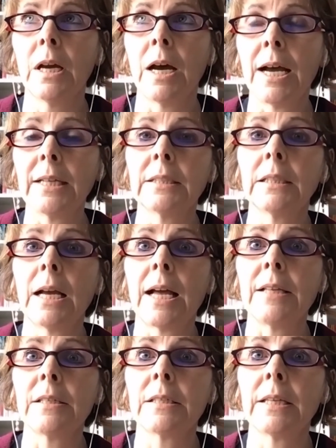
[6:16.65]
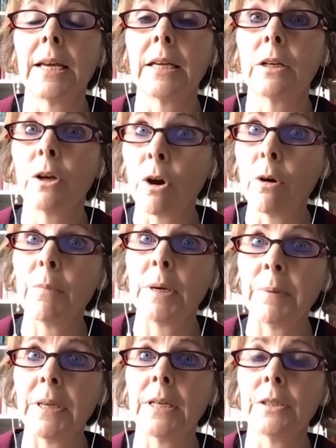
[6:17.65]
I hadn't as yet got my
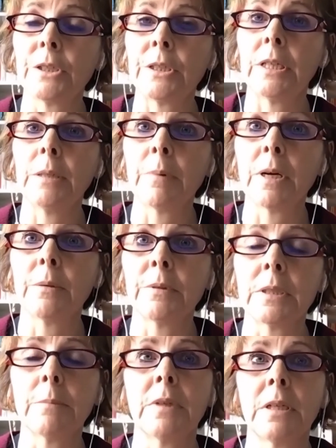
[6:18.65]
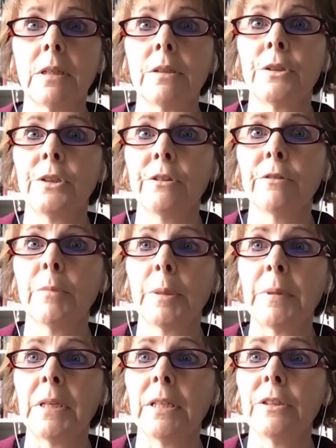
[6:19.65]
PhD, but I was in my last year of my
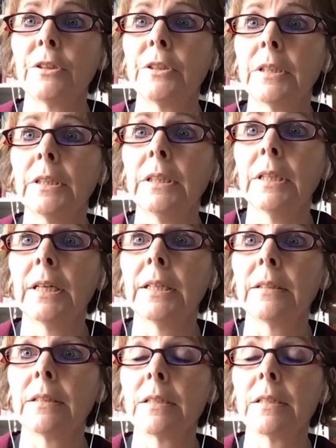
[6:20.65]
PhD, and